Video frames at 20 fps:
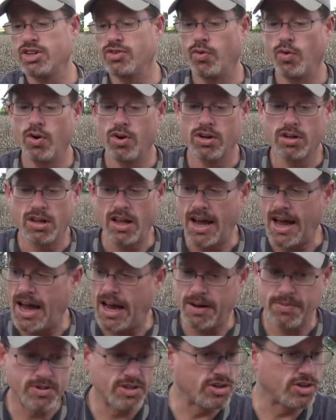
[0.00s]
4
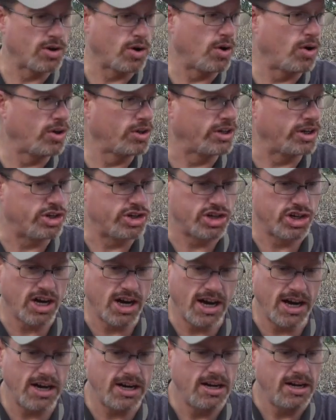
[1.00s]
clasps to hold it
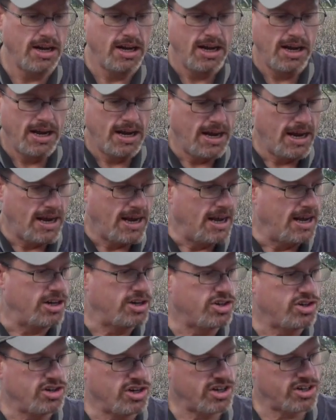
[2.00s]
shut.
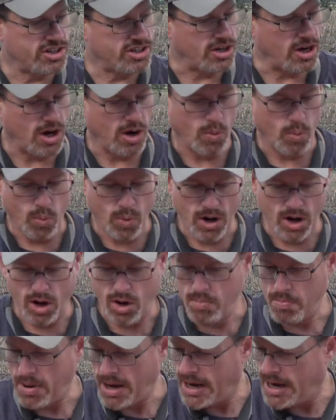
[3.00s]
It's just a
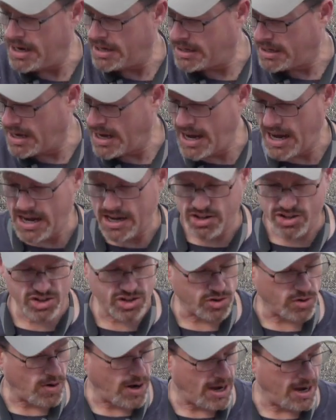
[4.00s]
well-made case,
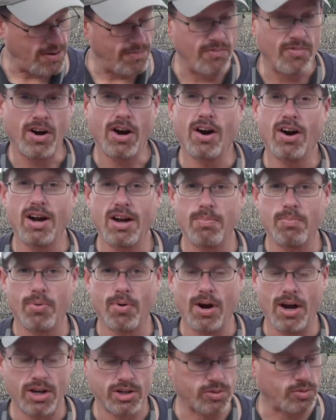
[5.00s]
so I am very
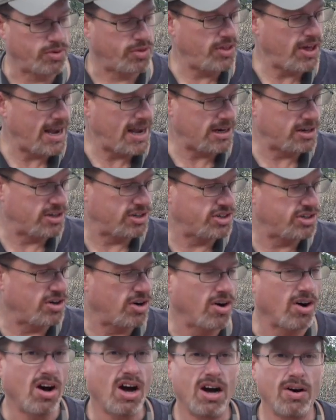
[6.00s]
impressed with that to
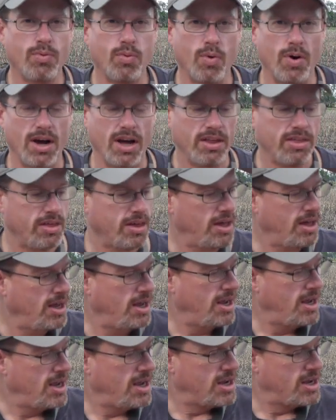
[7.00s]
start off with.
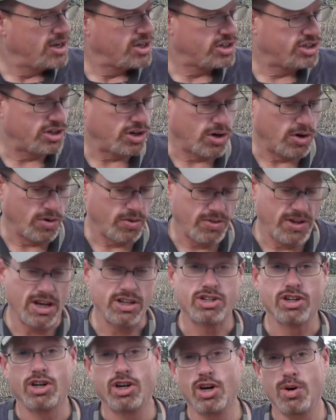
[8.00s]
So
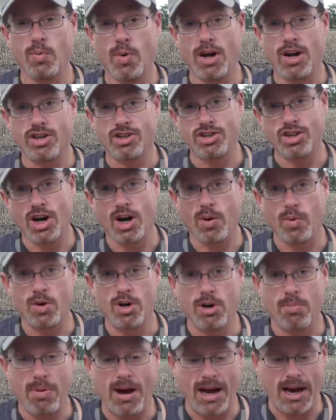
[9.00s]
that's a good way to start when
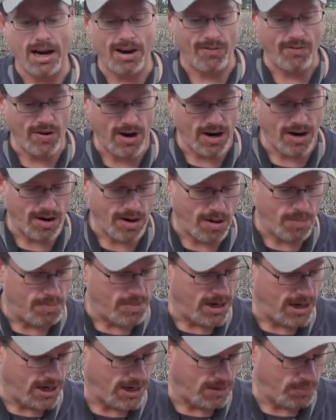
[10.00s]
you're buying a firearm,
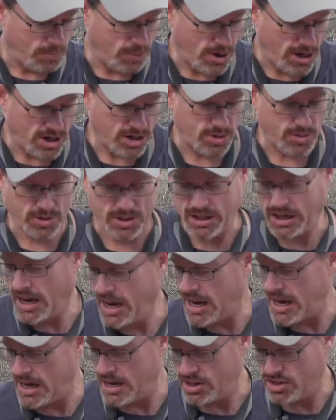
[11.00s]
being impressed with the
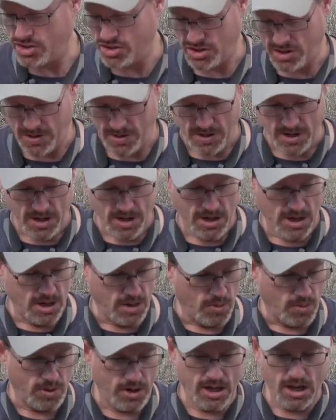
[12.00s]
case.
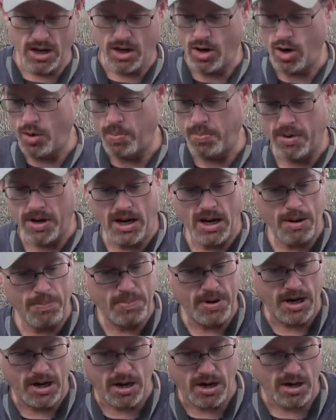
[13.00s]
We'll get it opened
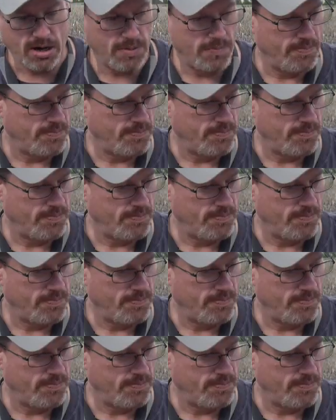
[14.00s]
up here.